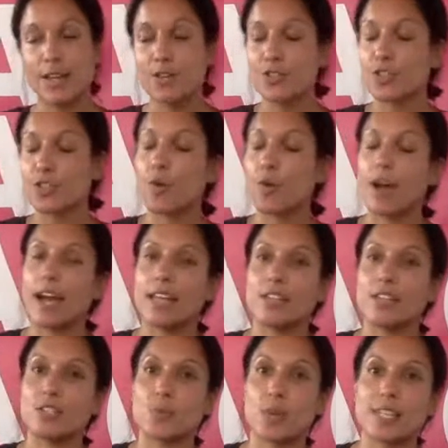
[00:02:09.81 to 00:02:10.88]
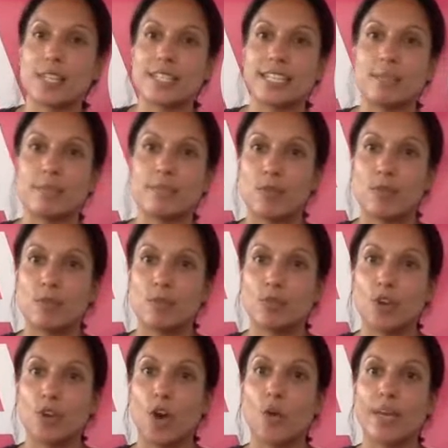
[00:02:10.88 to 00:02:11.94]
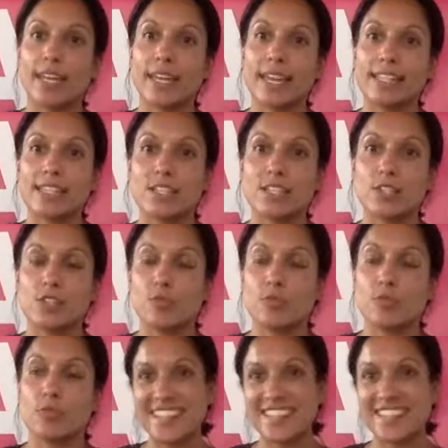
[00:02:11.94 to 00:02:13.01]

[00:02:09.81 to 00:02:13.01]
So I just wanted to keep that ripple going, as it's super.